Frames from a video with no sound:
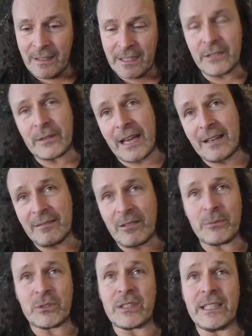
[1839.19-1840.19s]
You get,
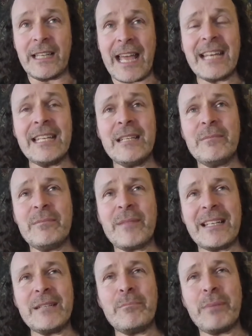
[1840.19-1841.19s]
obviously, any